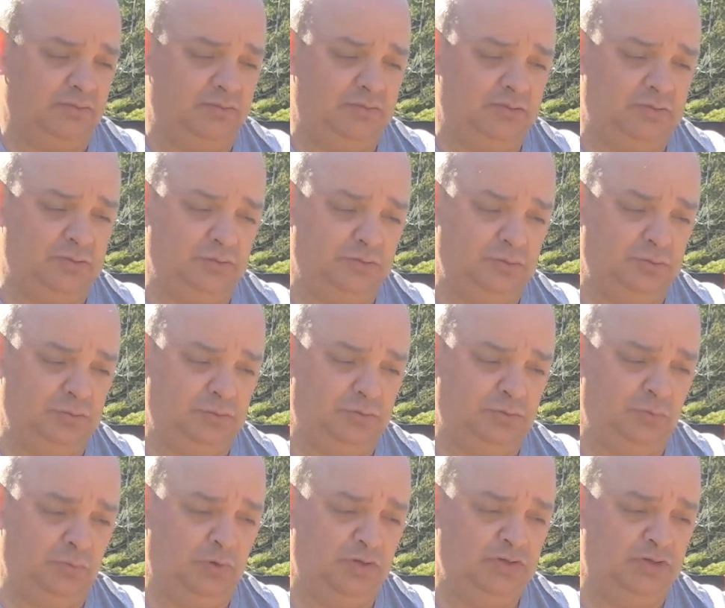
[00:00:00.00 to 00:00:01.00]
to do
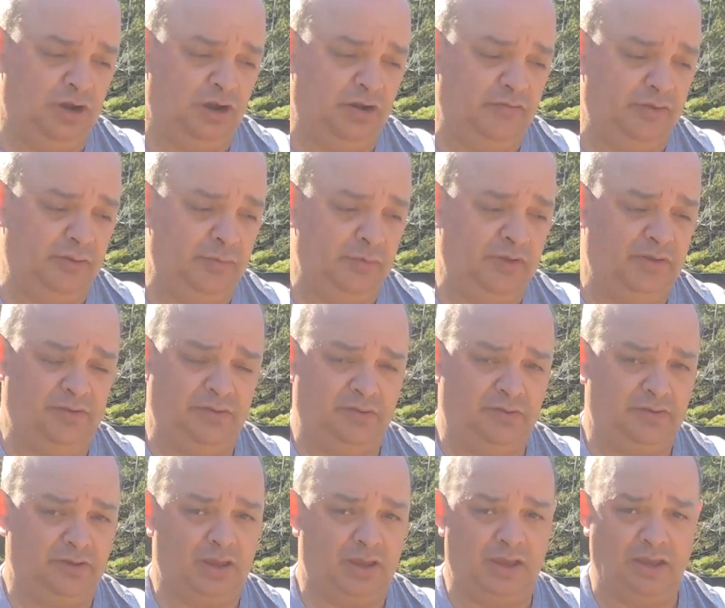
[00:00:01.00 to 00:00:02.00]
wood carving with,
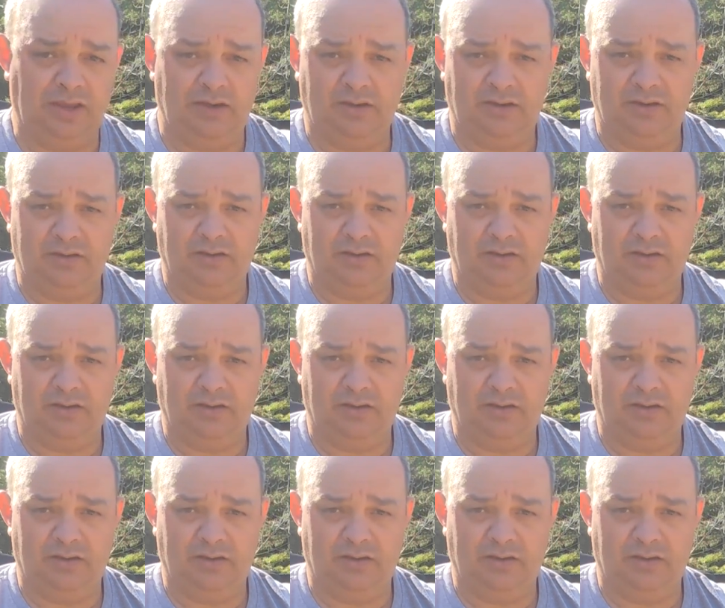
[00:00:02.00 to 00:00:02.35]
and